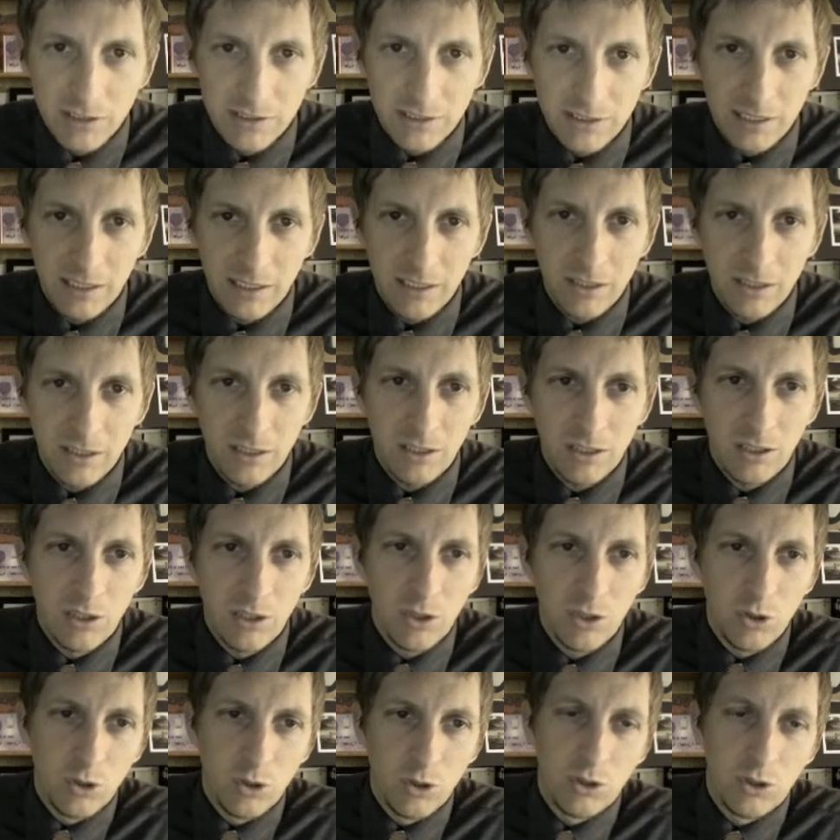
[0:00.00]
Z
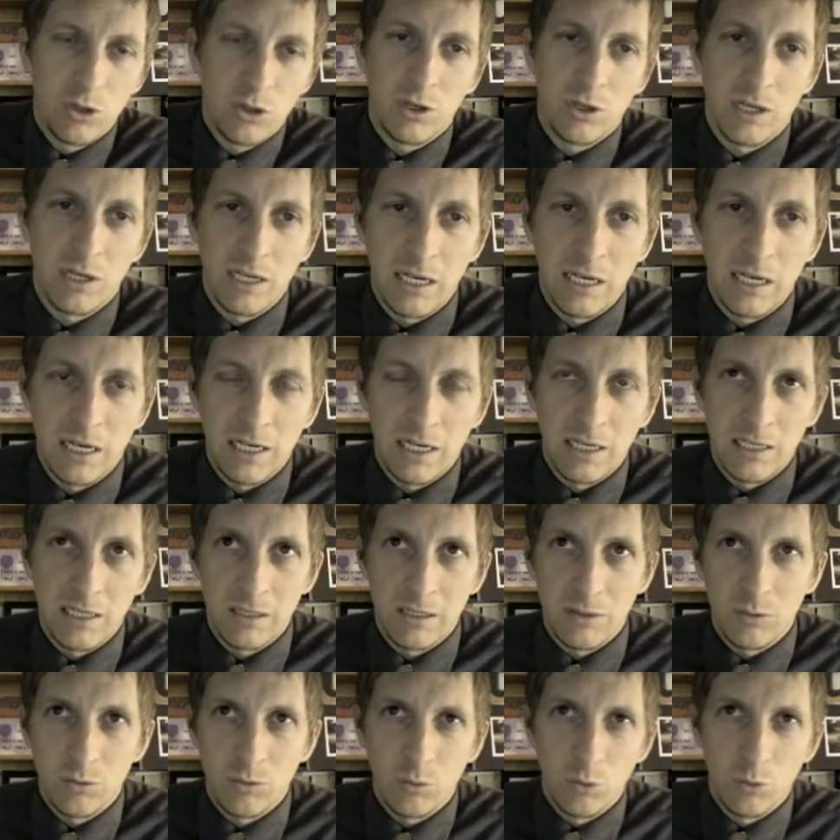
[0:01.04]
uh,
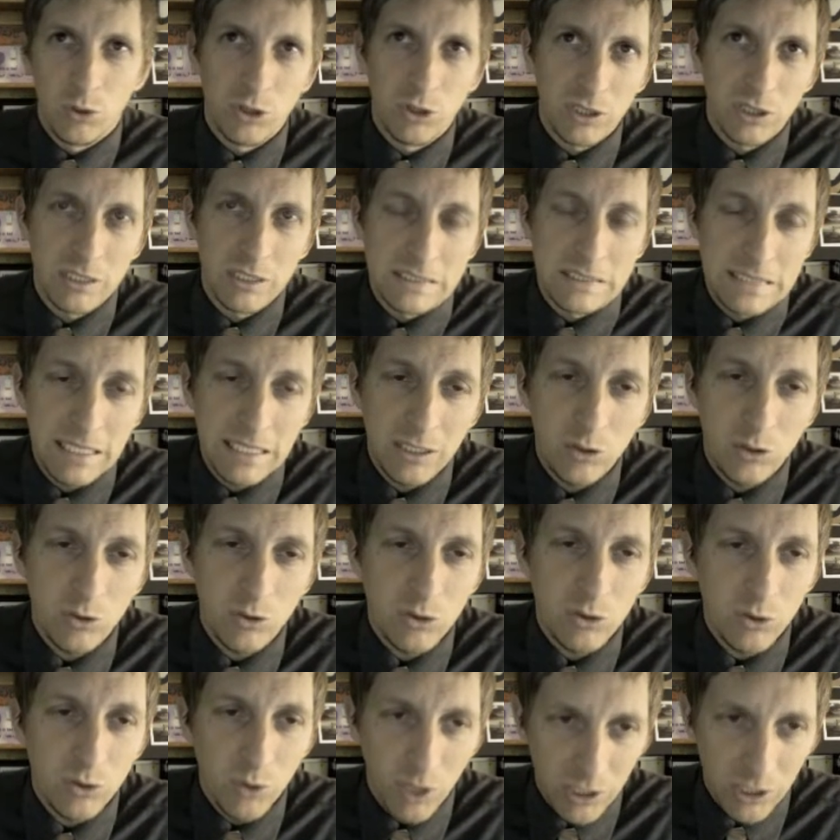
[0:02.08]
will continue
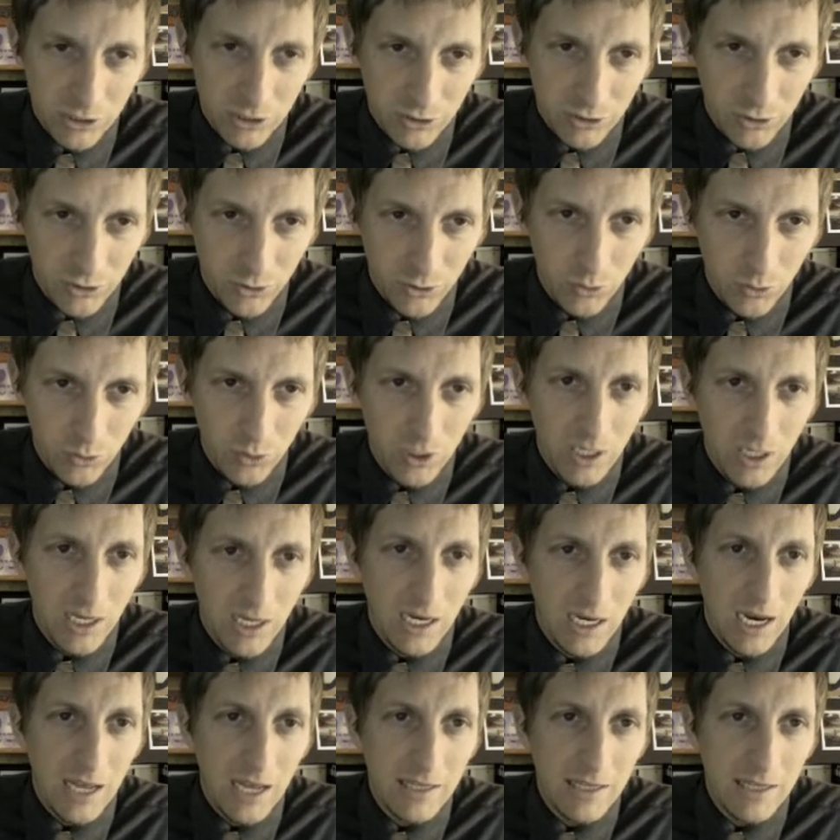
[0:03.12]
to undo,
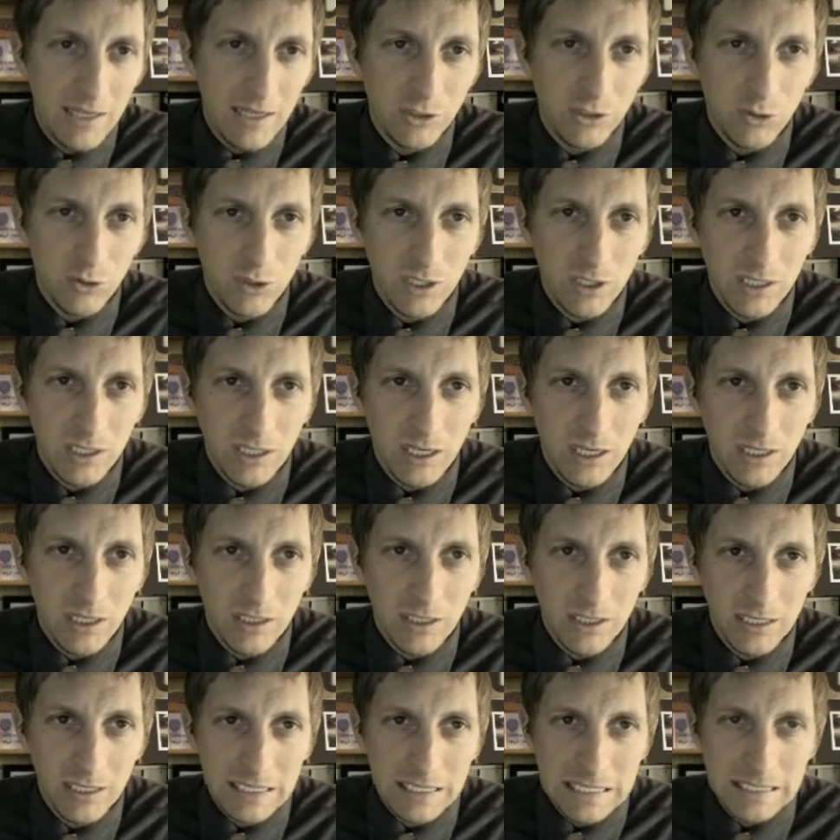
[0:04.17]
and then you can
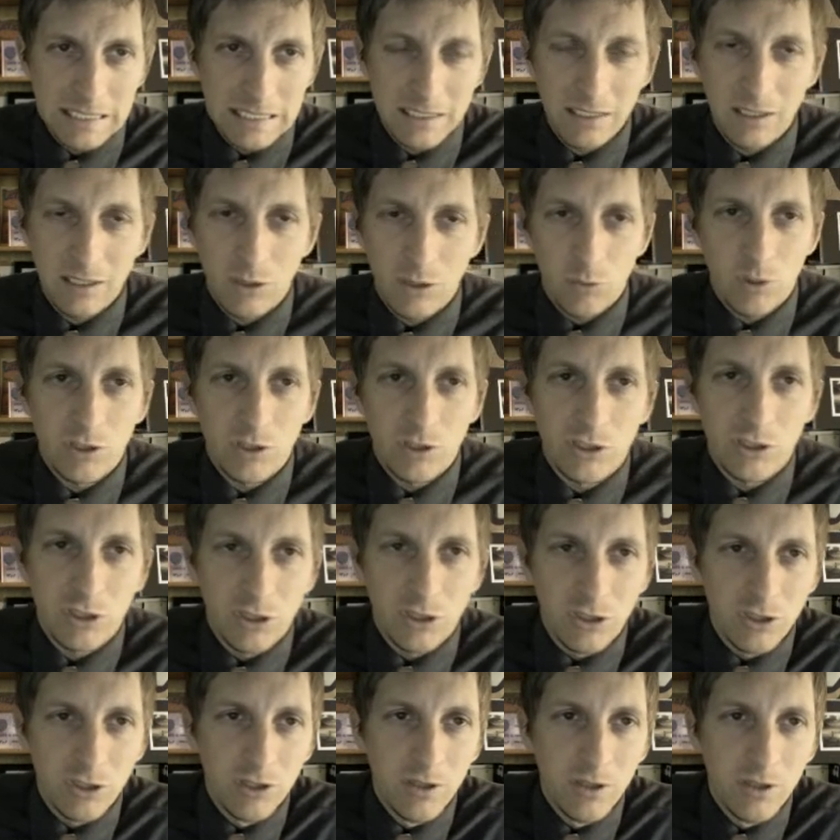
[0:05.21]
get to the
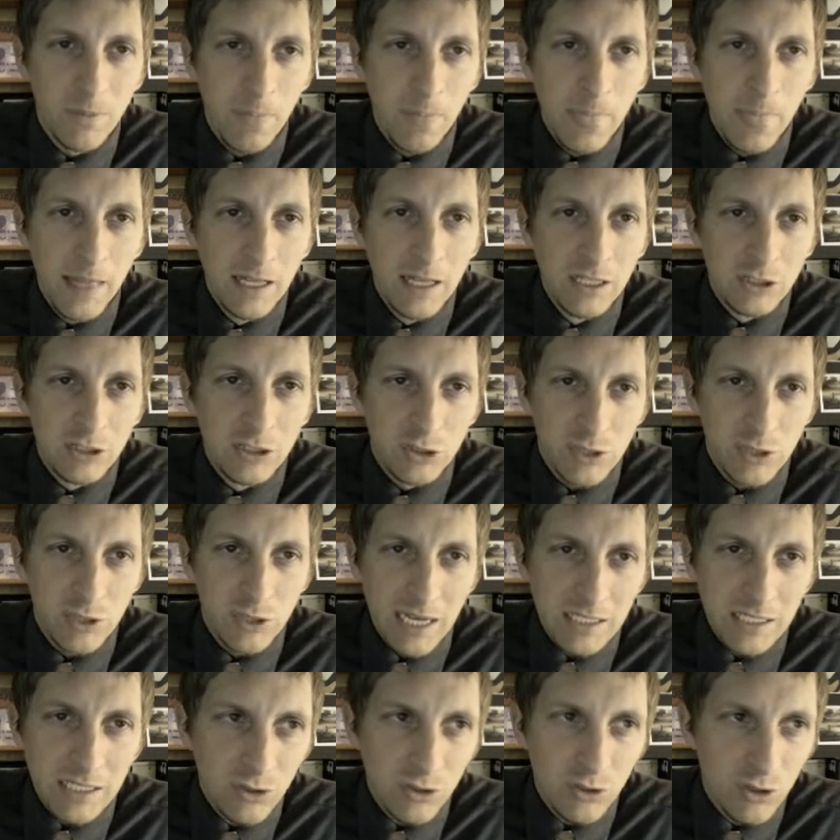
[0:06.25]
original. So
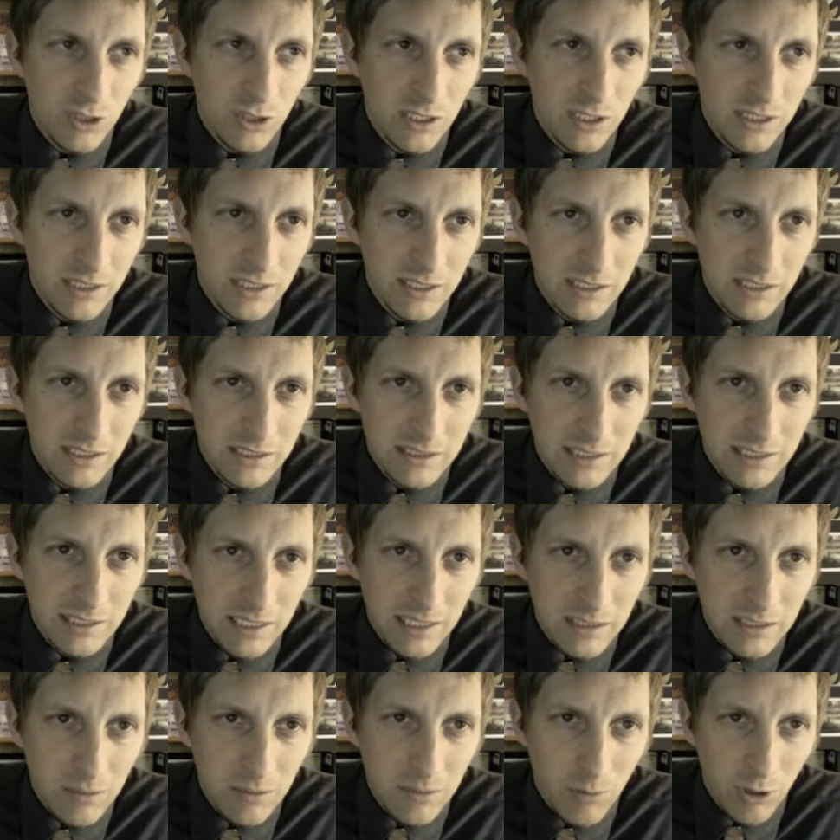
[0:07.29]
next you're gonna
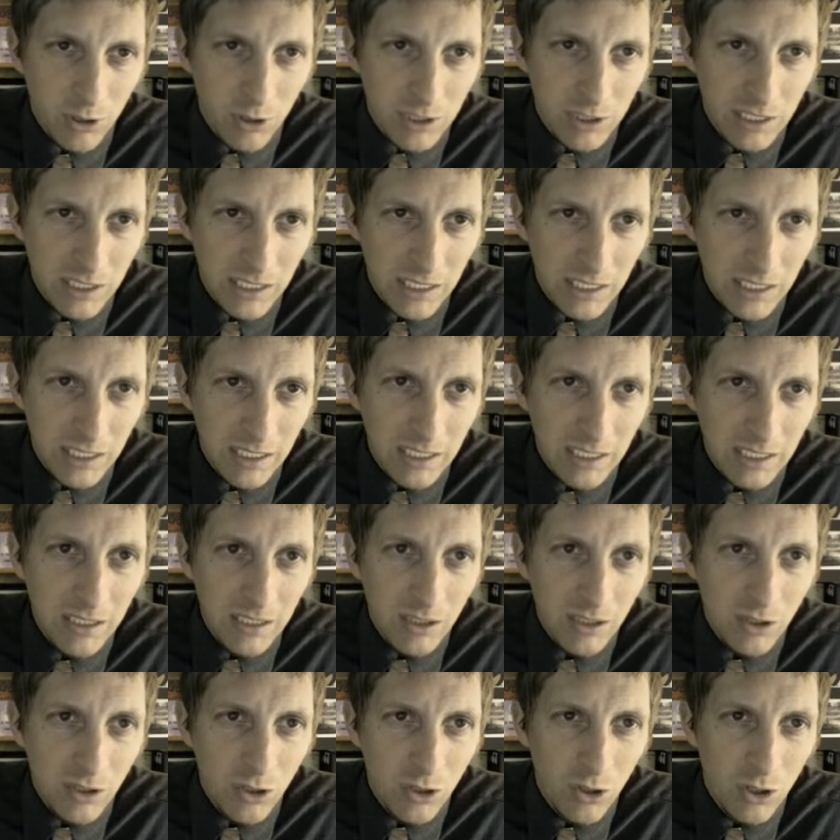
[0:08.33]
select the
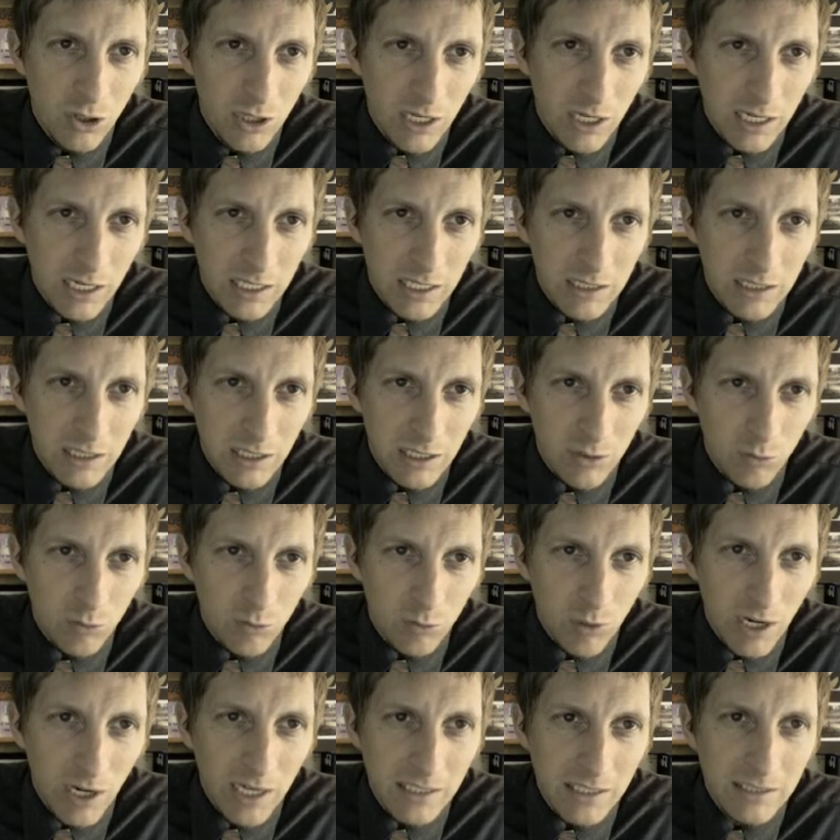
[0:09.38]
marquee and click
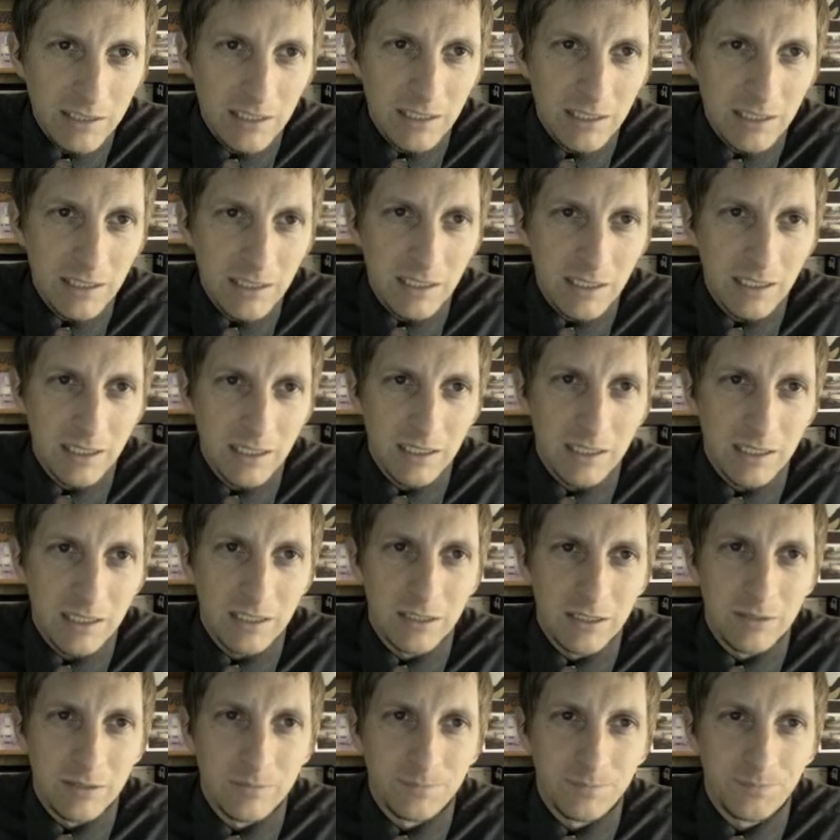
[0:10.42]
right to the
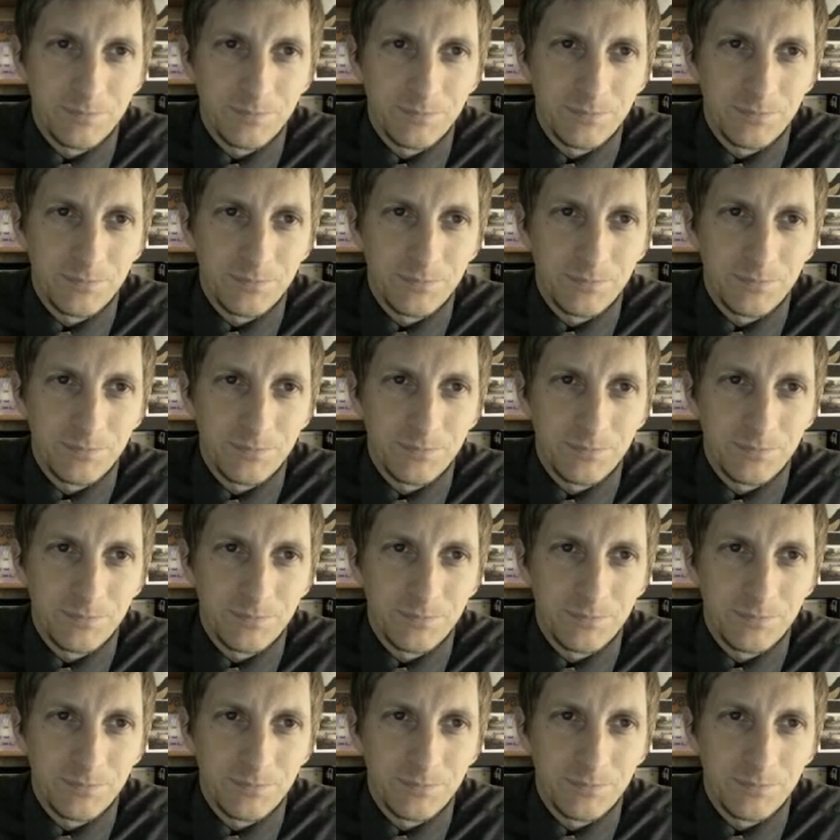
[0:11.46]
um,